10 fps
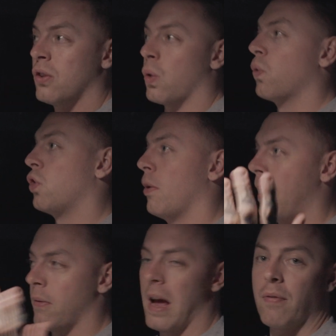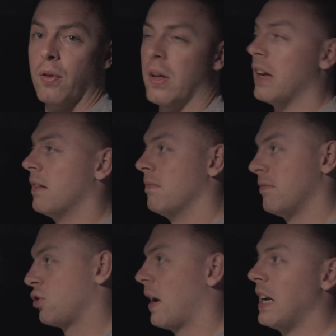talk to you about
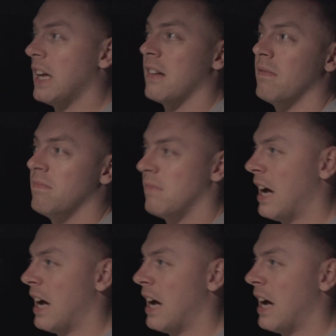everything, training,